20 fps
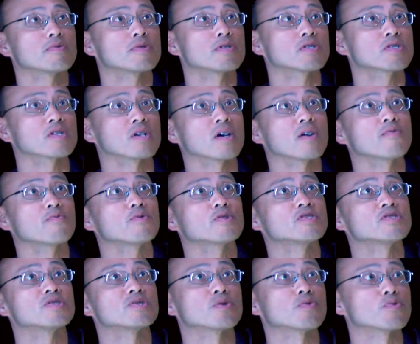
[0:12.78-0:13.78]
stuff, which
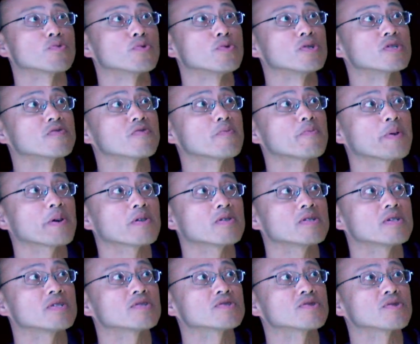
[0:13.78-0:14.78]
is the rules of a
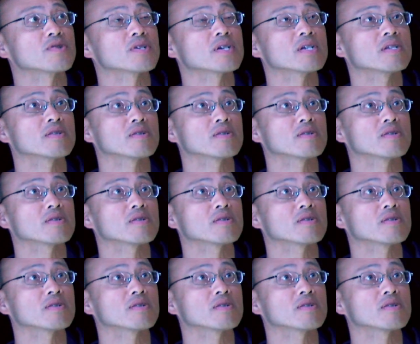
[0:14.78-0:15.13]
parallel circuit.